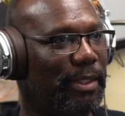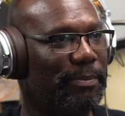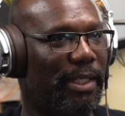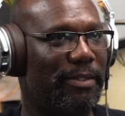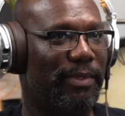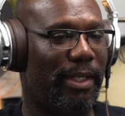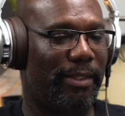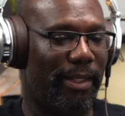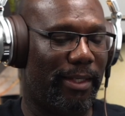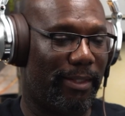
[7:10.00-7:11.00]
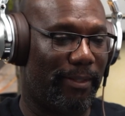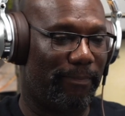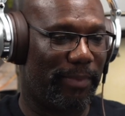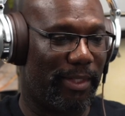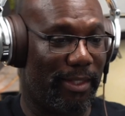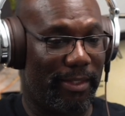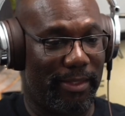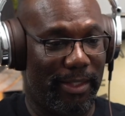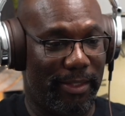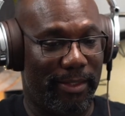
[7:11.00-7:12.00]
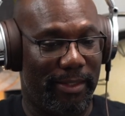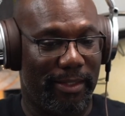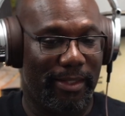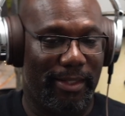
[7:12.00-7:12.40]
sometimes find that the